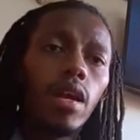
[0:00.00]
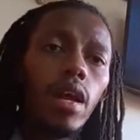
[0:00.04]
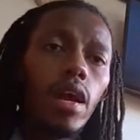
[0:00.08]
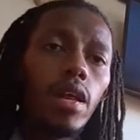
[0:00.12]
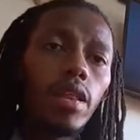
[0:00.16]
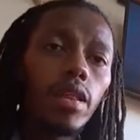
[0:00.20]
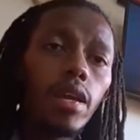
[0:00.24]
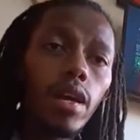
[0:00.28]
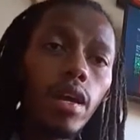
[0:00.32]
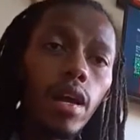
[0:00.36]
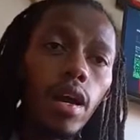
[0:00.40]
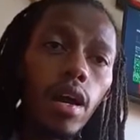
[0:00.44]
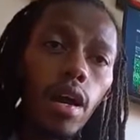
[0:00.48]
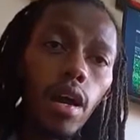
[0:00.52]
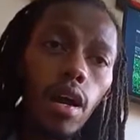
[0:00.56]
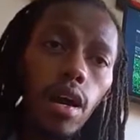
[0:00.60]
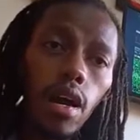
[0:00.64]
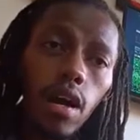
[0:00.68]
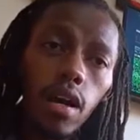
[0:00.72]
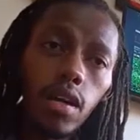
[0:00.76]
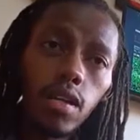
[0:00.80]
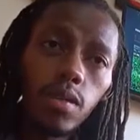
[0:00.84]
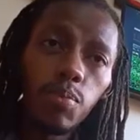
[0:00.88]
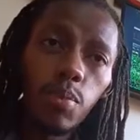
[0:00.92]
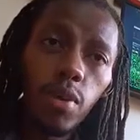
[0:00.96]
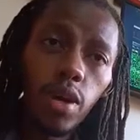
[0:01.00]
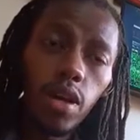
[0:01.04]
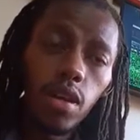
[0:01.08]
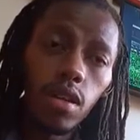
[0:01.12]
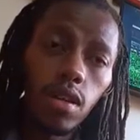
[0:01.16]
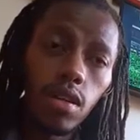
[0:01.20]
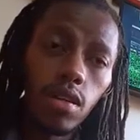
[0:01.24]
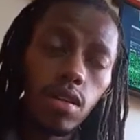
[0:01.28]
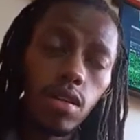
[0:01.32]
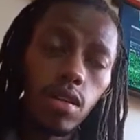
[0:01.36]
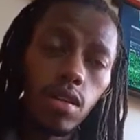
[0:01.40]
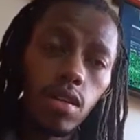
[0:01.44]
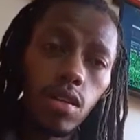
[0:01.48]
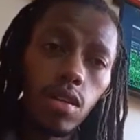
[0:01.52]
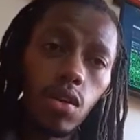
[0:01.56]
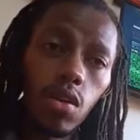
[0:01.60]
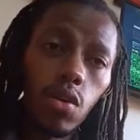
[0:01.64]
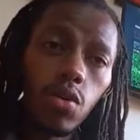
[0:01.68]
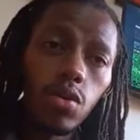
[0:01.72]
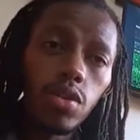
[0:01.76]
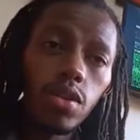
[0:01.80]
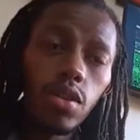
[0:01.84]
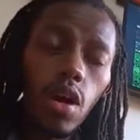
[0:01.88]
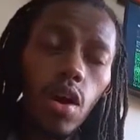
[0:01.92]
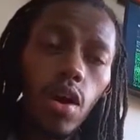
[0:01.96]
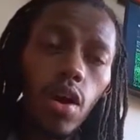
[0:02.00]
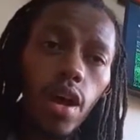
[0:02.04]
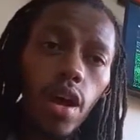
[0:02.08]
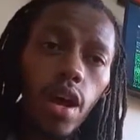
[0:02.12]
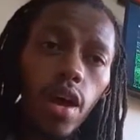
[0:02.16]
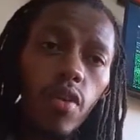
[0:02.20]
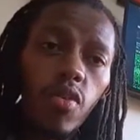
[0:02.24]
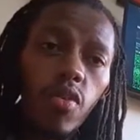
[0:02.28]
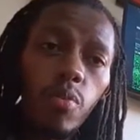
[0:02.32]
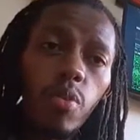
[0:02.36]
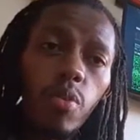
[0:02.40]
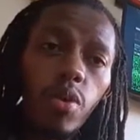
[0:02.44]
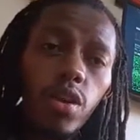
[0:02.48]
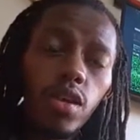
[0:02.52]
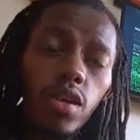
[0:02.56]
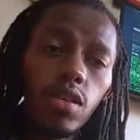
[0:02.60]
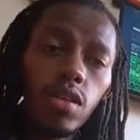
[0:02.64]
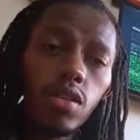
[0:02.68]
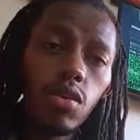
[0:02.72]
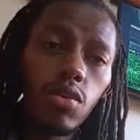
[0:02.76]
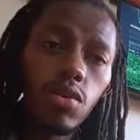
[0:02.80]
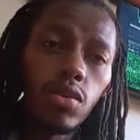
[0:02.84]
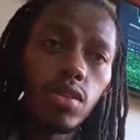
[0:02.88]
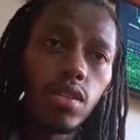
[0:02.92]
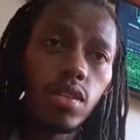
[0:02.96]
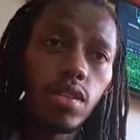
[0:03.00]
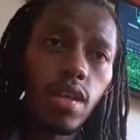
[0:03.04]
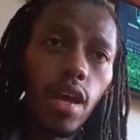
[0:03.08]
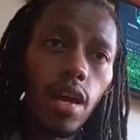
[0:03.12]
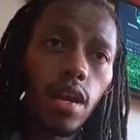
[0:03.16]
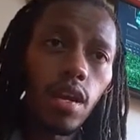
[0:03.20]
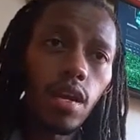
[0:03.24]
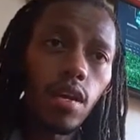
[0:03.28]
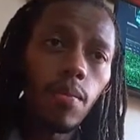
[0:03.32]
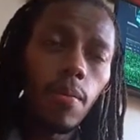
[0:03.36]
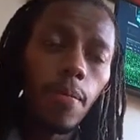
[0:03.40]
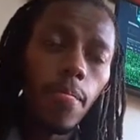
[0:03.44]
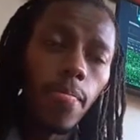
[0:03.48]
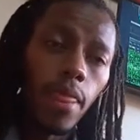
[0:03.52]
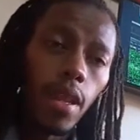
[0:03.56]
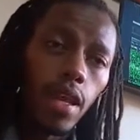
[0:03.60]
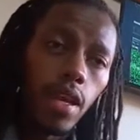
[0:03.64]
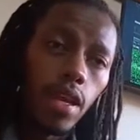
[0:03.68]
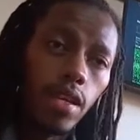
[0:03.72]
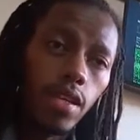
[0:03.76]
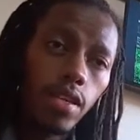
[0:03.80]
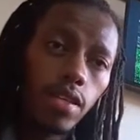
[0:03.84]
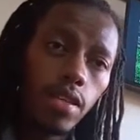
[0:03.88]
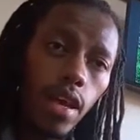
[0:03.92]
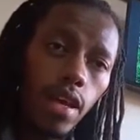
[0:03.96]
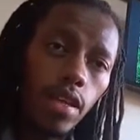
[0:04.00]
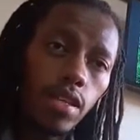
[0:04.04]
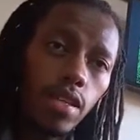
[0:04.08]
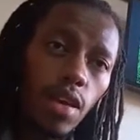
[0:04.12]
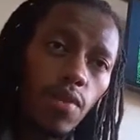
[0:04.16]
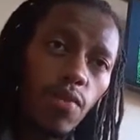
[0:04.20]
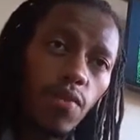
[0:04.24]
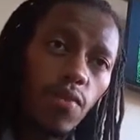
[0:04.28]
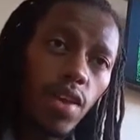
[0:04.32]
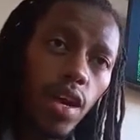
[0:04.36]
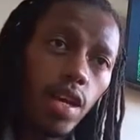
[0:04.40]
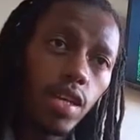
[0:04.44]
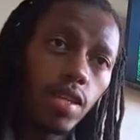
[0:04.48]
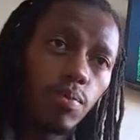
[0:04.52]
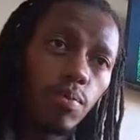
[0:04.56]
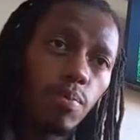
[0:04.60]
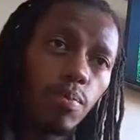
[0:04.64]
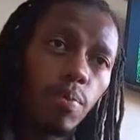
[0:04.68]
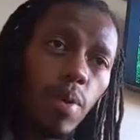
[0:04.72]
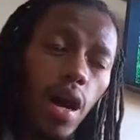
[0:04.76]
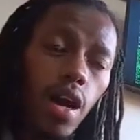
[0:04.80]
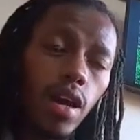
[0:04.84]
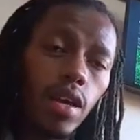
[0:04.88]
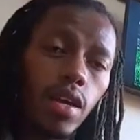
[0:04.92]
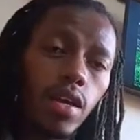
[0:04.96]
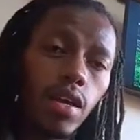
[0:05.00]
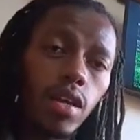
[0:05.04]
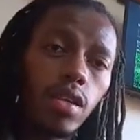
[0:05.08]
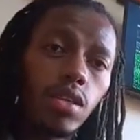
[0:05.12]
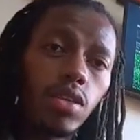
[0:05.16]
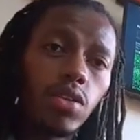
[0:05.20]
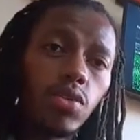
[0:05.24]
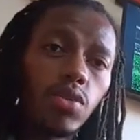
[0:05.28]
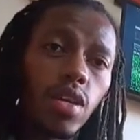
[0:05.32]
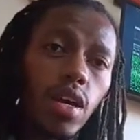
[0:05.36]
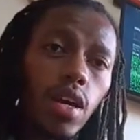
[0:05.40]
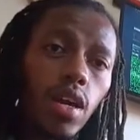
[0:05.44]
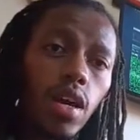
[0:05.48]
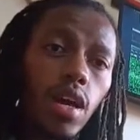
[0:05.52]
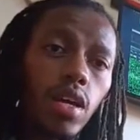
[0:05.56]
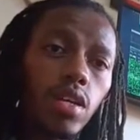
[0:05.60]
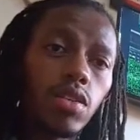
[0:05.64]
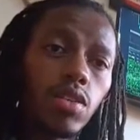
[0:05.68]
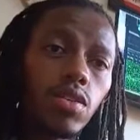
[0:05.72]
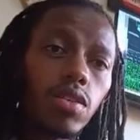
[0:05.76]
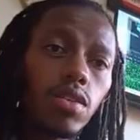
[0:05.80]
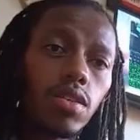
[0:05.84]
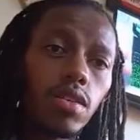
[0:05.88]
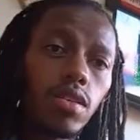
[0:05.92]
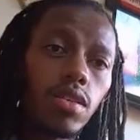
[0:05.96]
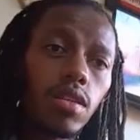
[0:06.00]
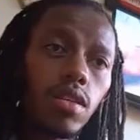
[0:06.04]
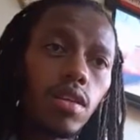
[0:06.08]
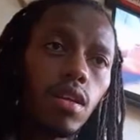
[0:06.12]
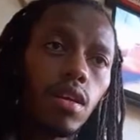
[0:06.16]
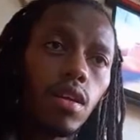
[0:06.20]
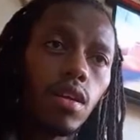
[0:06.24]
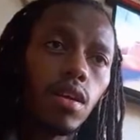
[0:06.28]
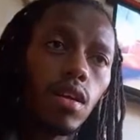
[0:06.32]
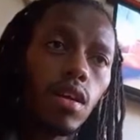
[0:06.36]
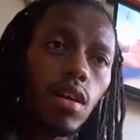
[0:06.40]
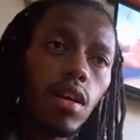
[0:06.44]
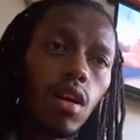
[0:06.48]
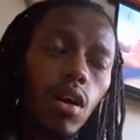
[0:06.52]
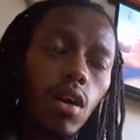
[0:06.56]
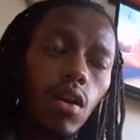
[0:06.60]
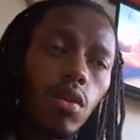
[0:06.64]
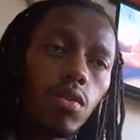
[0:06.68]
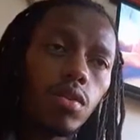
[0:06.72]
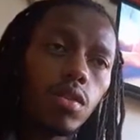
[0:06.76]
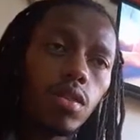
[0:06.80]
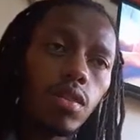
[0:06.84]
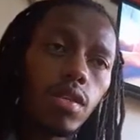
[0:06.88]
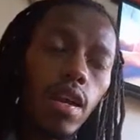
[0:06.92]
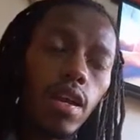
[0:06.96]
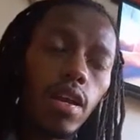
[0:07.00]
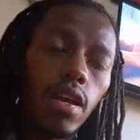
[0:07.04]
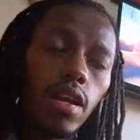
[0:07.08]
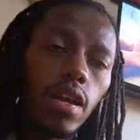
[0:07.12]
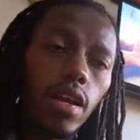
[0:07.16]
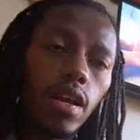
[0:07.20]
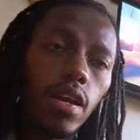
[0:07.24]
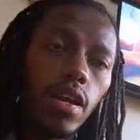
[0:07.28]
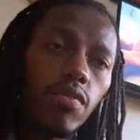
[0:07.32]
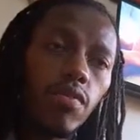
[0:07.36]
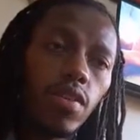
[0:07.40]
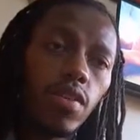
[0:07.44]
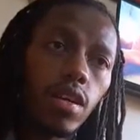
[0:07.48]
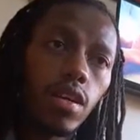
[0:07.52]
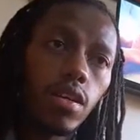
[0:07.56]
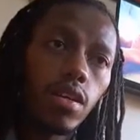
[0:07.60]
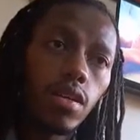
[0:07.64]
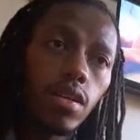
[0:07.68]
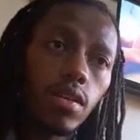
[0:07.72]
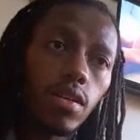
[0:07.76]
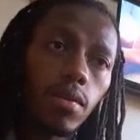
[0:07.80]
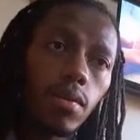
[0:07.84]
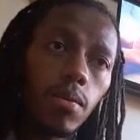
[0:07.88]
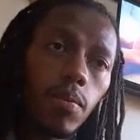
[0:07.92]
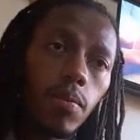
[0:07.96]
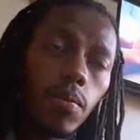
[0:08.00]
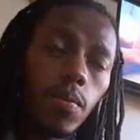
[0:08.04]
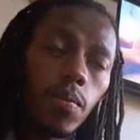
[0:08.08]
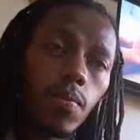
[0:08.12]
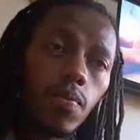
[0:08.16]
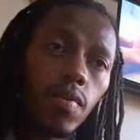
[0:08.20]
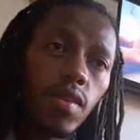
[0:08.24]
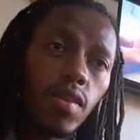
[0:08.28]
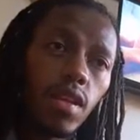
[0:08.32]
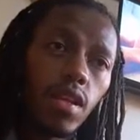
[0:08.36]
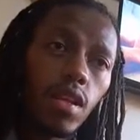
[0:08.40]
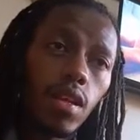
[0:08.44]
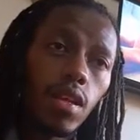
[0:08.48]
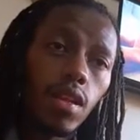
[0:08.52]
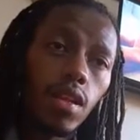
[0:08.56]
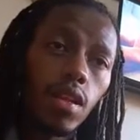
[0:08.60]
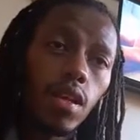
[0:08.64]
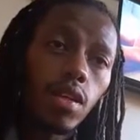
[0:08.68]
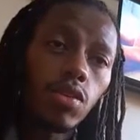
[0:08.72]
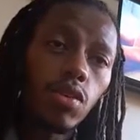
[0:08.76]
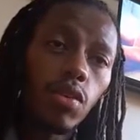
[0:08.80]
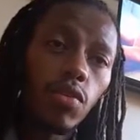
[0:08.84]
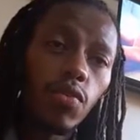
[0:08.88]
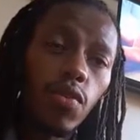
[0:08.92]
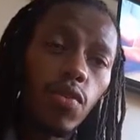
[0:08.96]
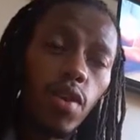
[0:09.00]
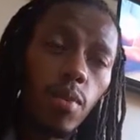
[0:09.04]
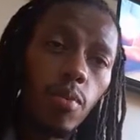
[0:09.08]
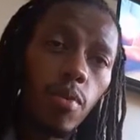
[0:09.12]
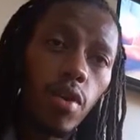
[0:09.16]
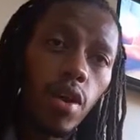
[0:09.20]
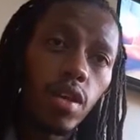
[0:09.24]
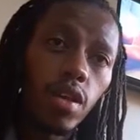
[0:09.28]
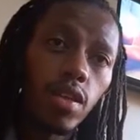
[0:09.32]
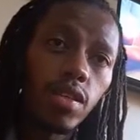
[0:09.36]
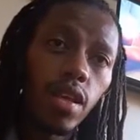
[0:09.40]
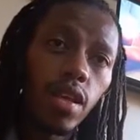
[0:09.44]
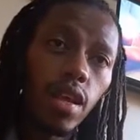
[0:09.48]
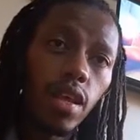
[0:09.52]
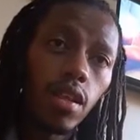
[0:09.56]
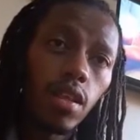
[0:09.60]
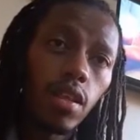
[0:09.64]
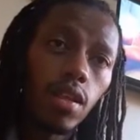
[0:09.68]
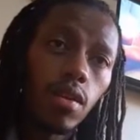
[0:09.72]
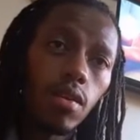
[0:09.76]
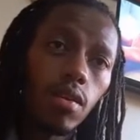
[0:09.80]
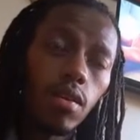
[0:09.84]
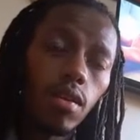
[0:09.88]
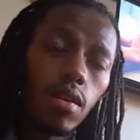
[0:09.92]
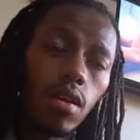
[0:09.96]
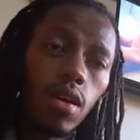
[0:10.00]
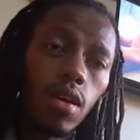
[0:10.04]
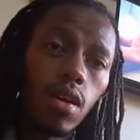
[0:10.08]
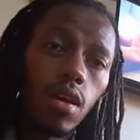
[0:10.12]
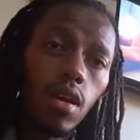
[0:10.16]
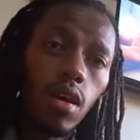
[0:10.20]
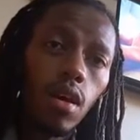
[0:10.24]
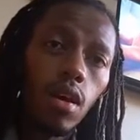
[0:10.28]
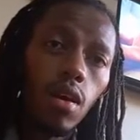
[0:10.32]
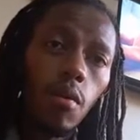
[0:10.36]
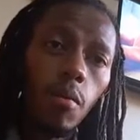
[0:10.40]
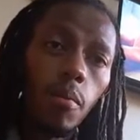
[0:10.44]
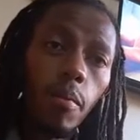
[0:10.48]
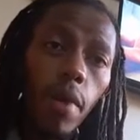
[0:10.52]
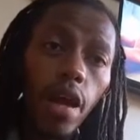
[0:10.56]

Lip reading: And then her husband, because now everybody is concerned, he takes a flight back into the country on Sunday evening. That's on February 10th.